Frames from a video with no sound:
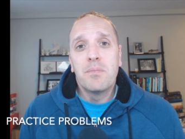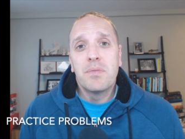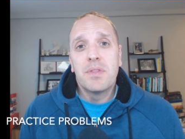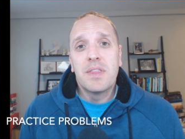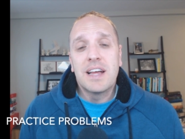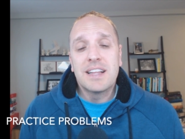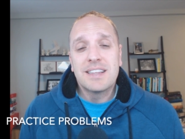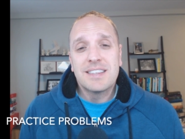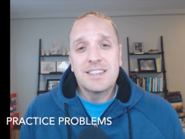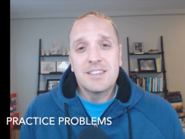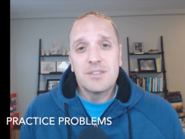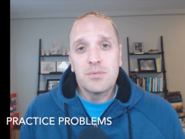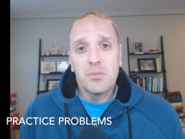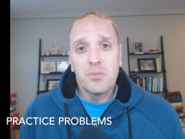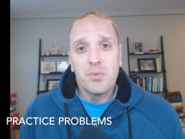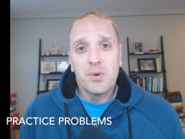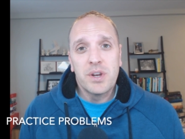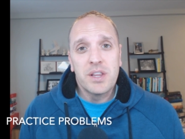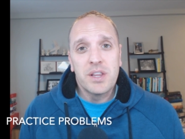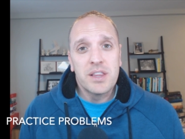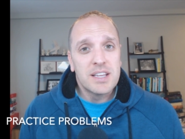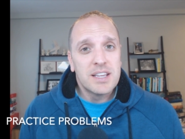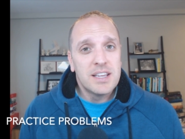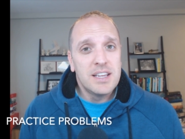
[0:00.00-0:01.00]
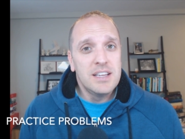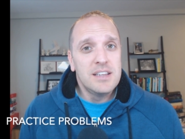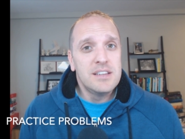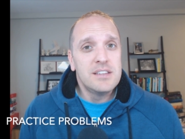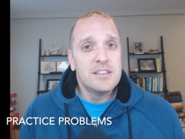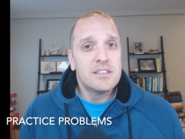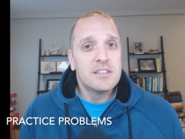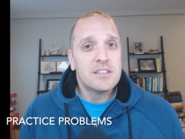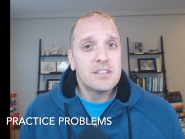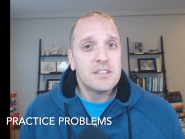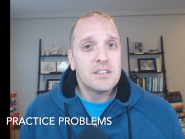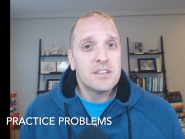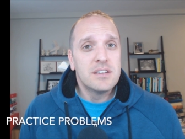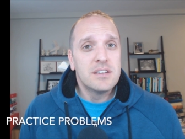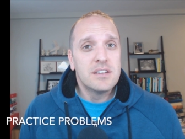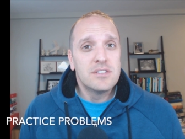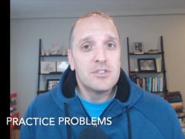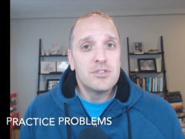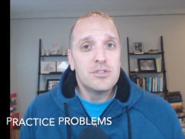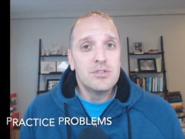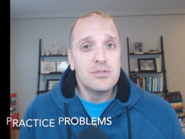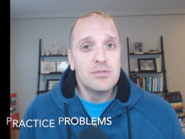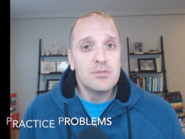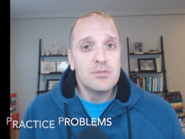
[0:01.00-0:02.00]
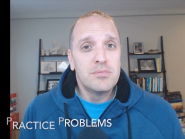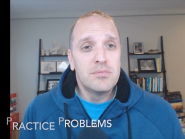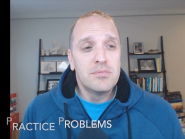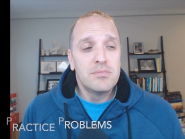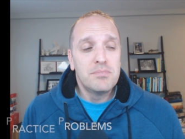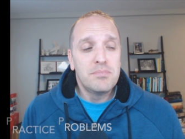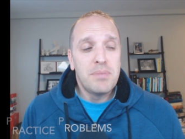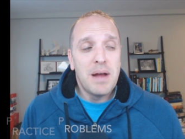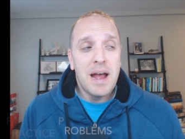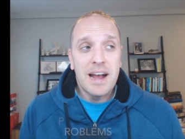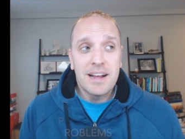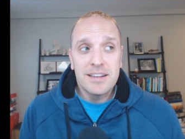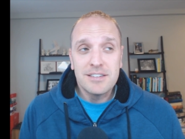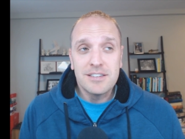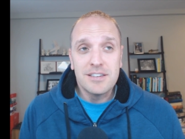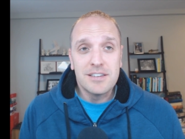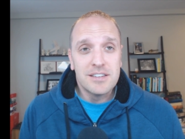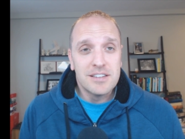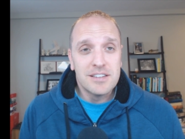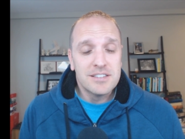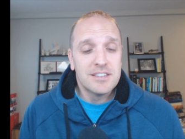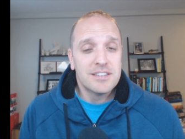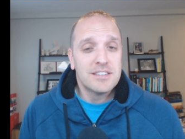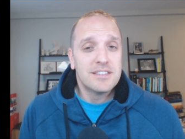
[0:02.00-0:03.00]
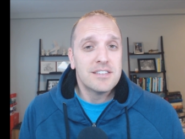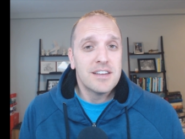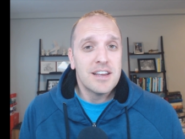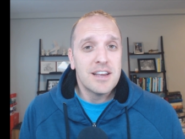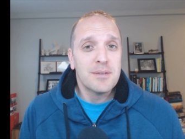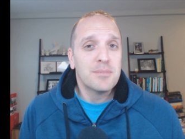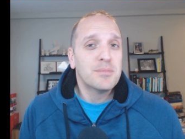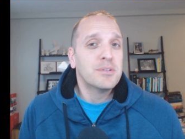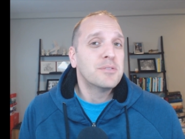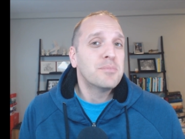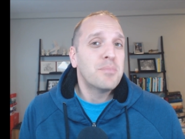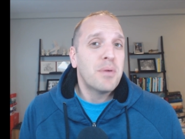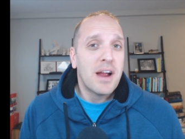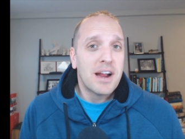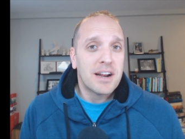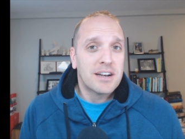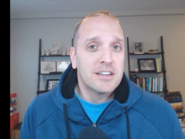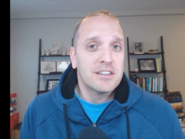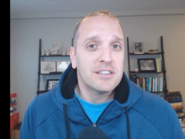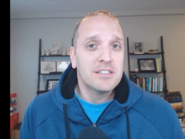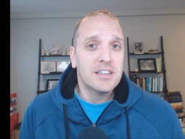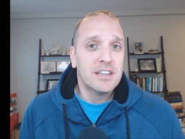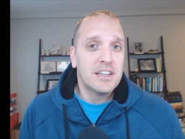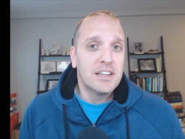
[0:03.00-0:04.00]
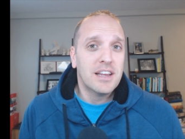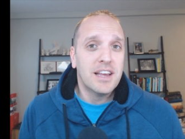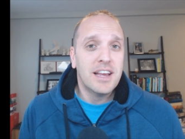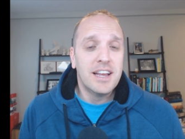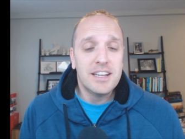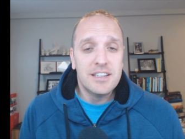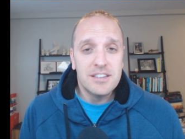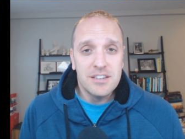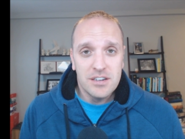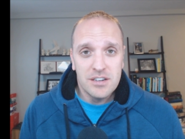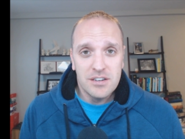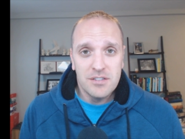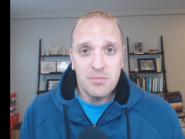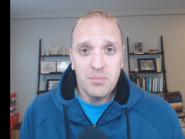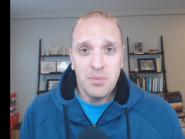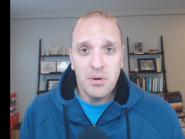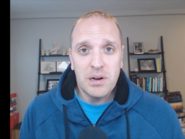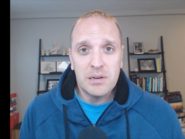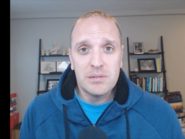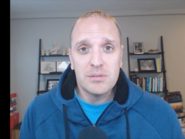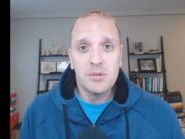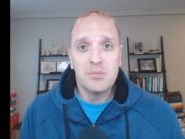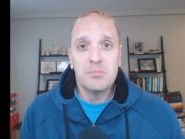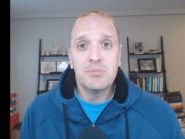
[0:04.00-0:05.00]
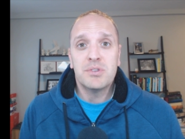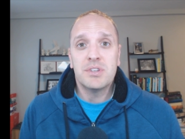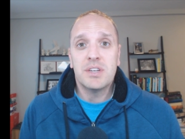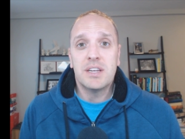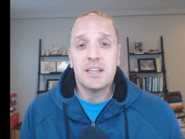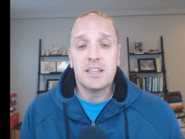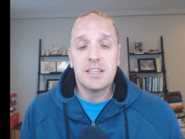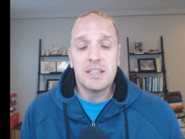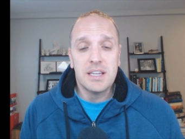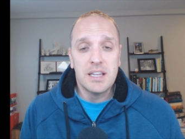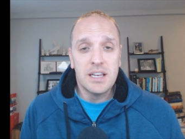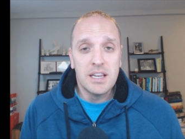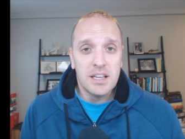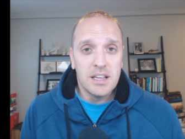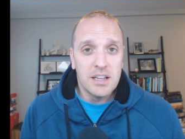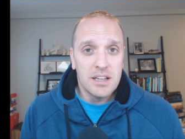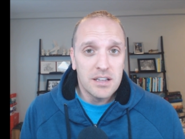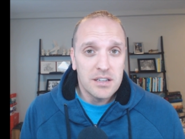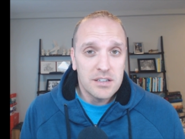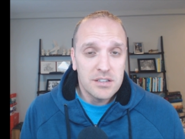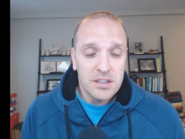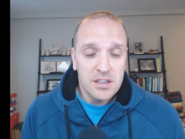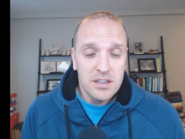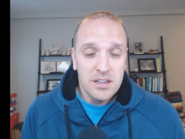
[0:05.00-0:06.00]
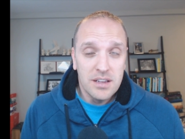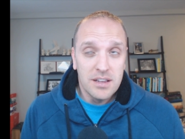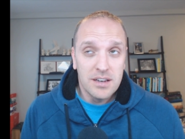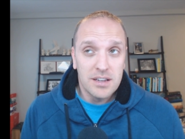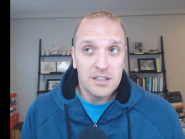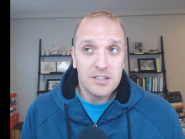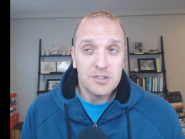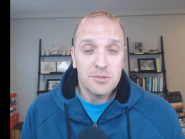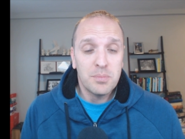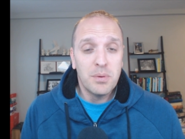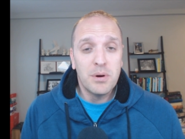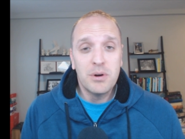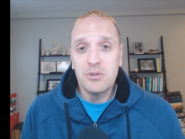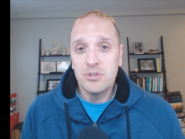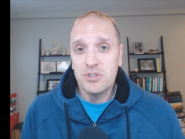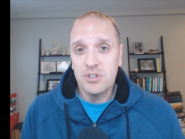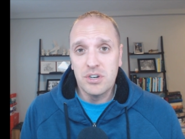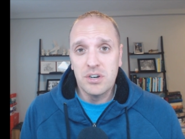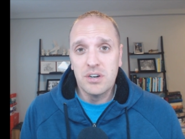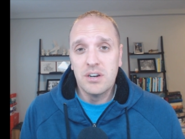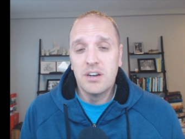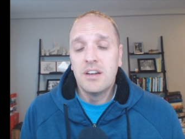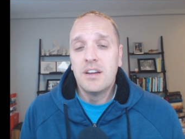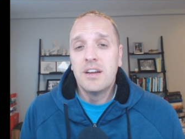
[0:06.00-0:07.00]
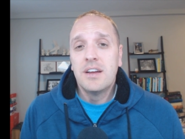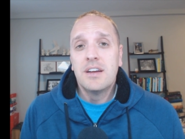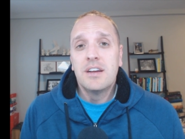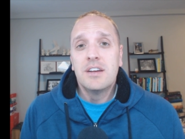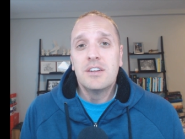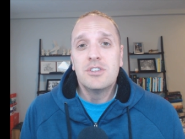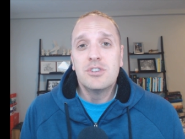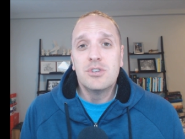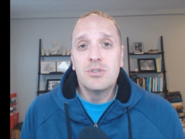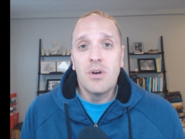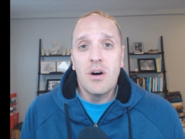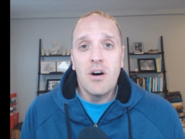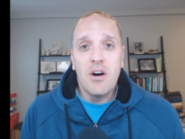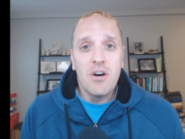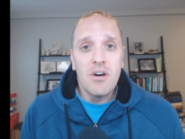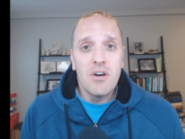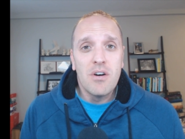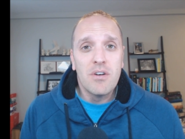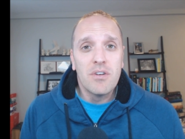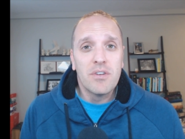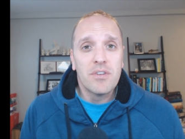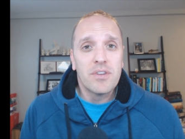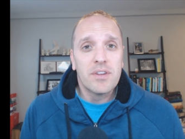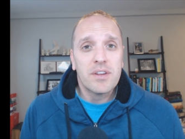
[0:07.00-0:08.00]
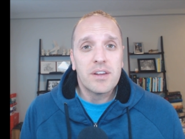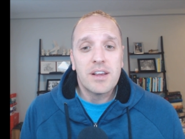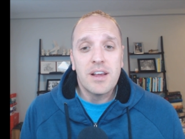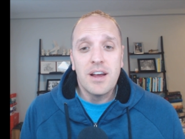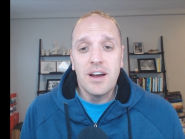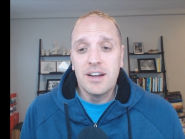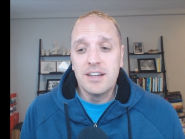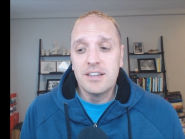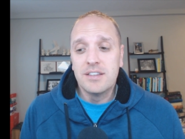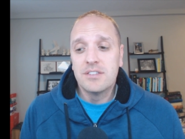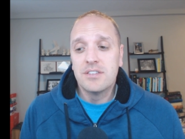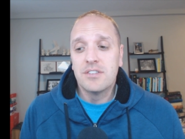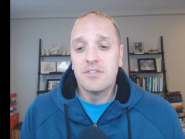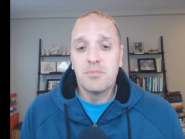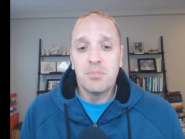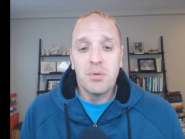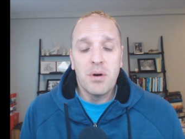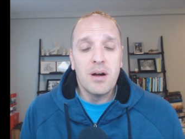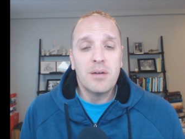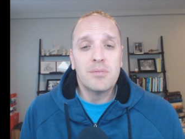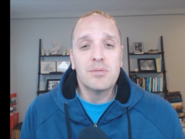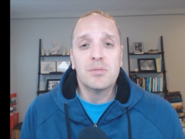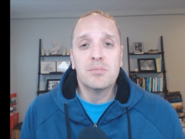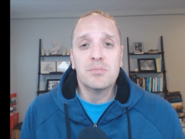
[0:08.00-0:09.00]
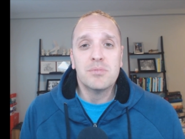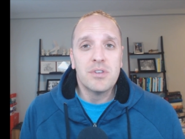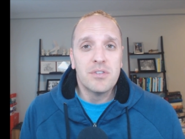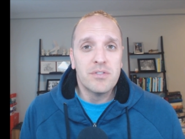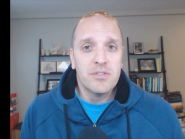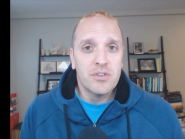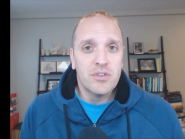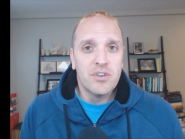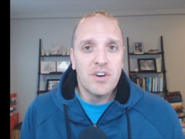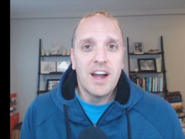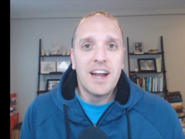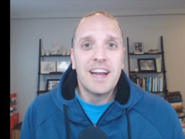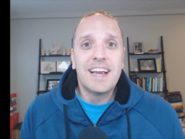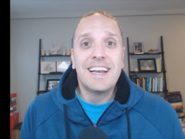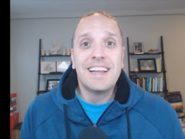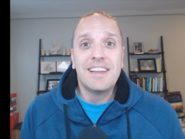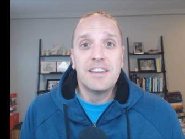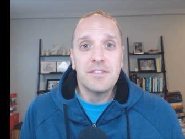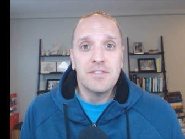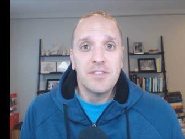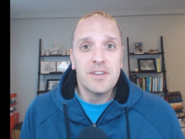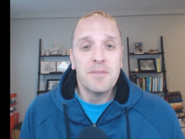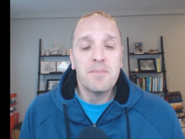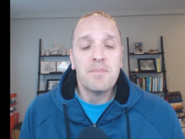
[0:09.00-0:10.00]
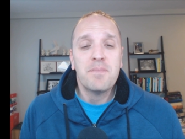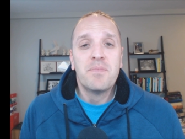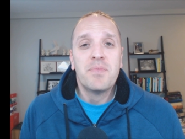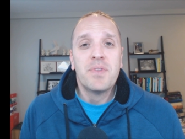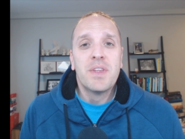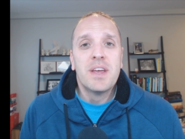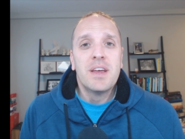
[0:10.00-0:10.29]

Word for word: That's one of the keys to passing this exam, is practicing a ton of problems and getting an exposure to all kinds of problems, a variety of them.